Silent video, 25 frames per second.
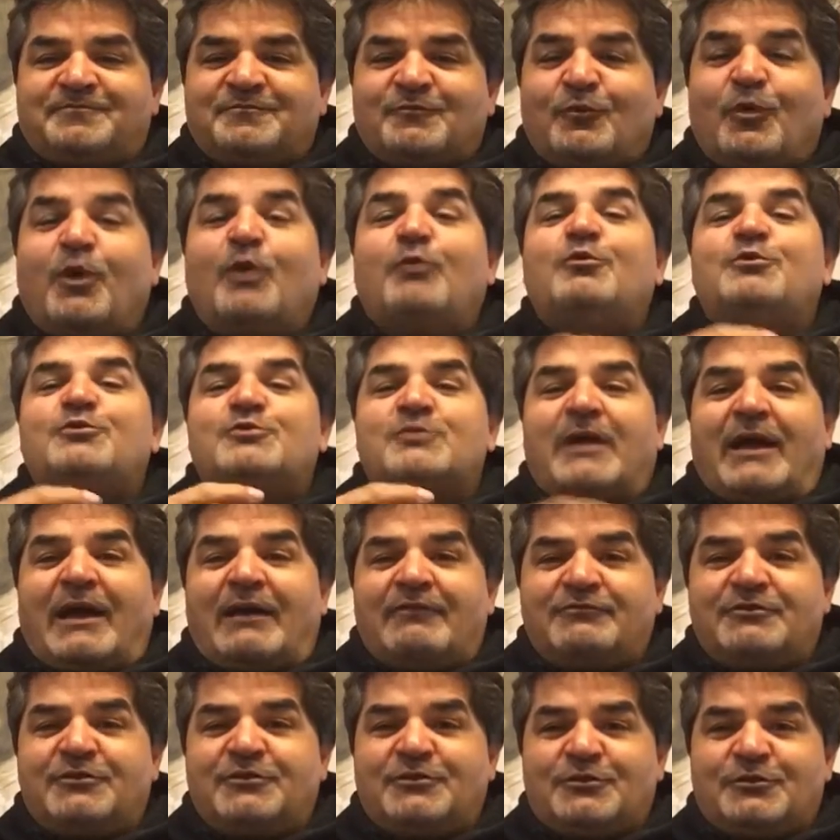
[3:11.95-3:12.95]
What would you
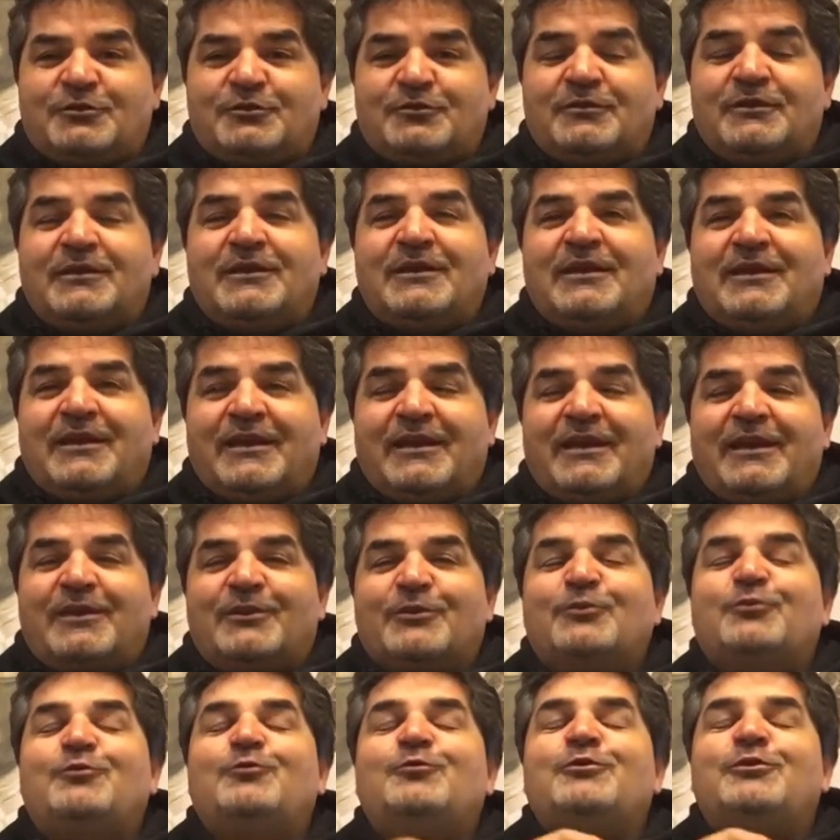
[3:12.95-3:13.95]
have to do? Again,
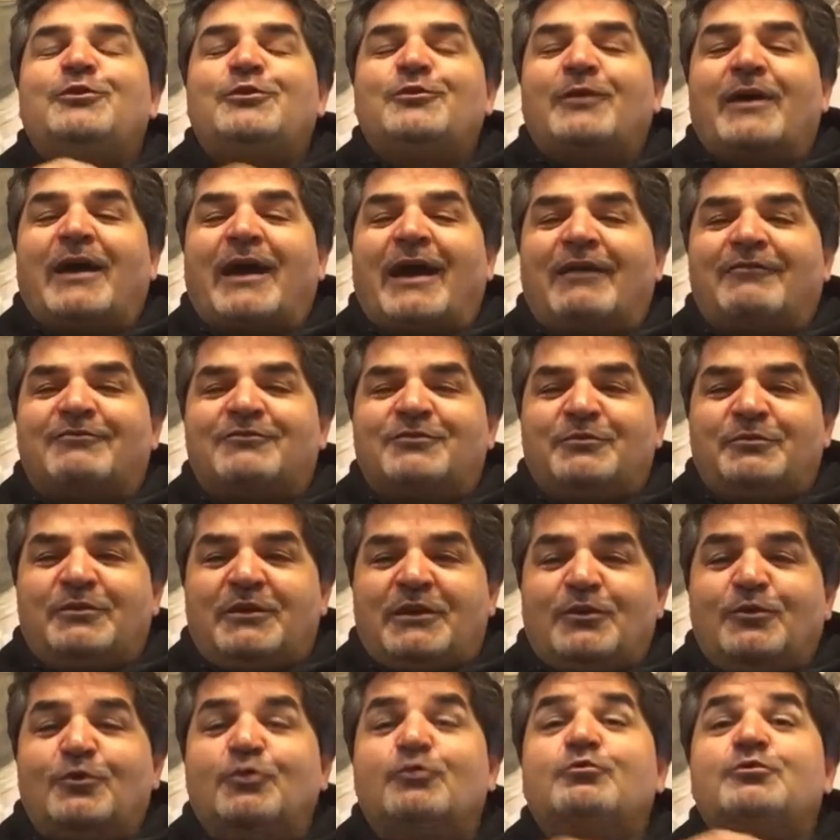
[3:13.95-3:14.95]
who do you have to
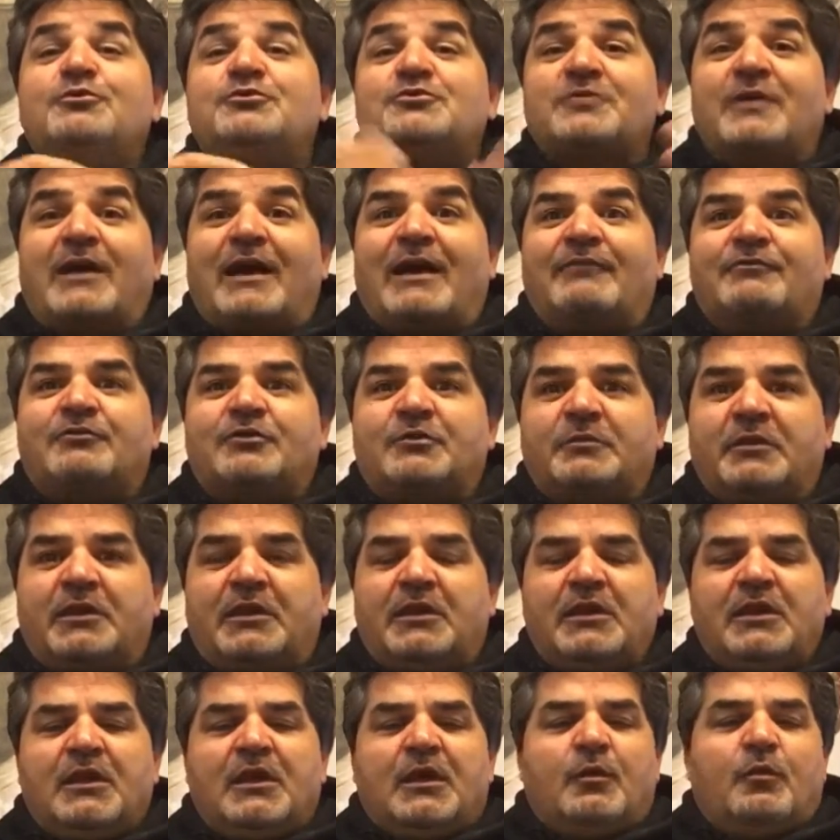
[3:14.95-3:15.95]
be? Who would you have to be?